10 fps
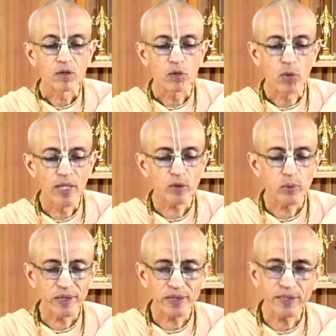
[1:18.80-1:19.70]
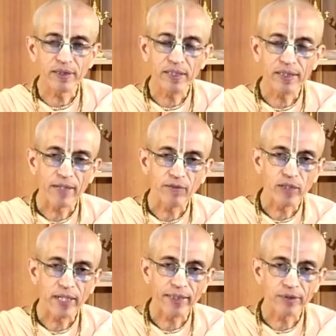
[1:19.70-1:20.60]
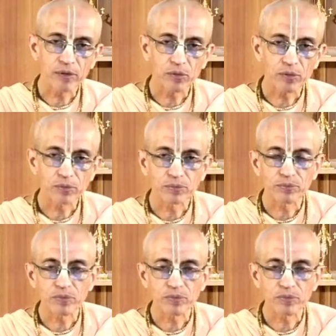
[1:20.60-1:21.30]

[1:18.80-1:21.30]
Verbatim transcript: One question that I would like to